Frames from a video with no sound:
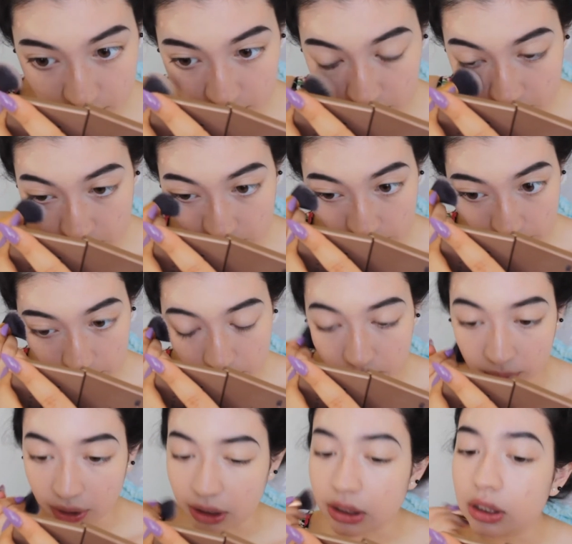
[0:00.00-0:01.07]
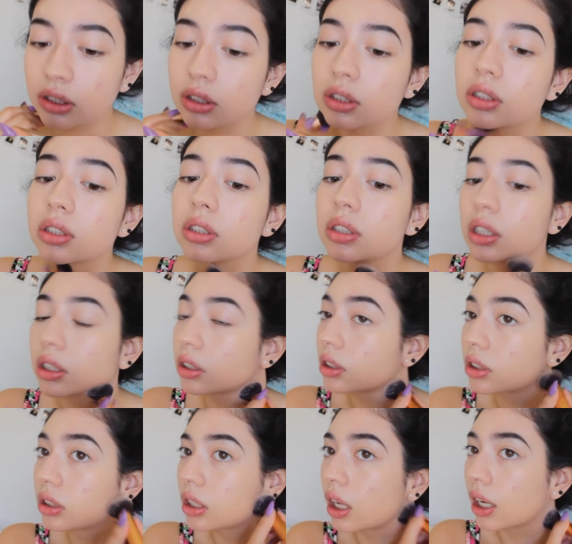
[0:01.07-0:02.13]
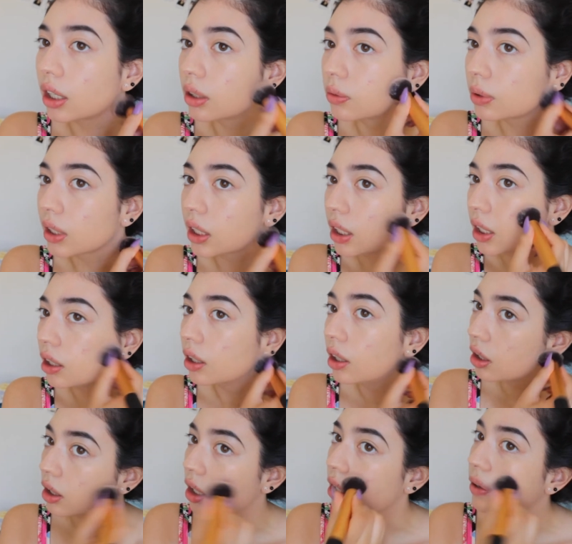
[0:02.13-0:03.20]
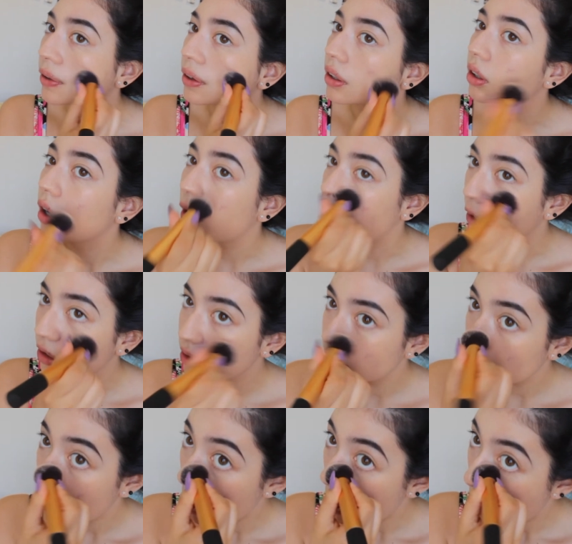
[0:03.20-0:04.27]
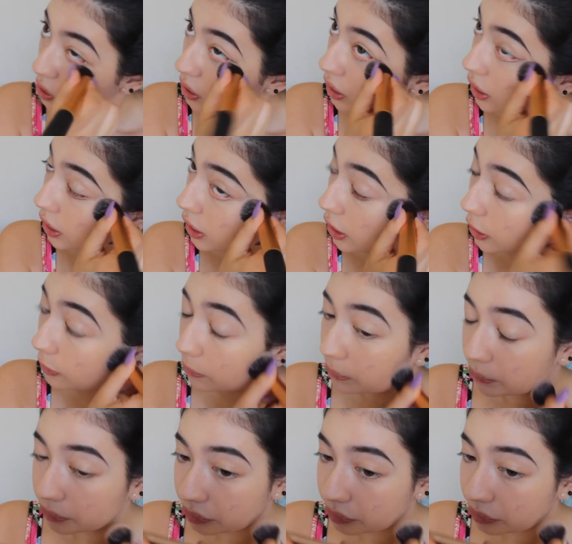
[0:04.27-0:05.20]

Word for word: not like even racers. They just like really like uh, cars, and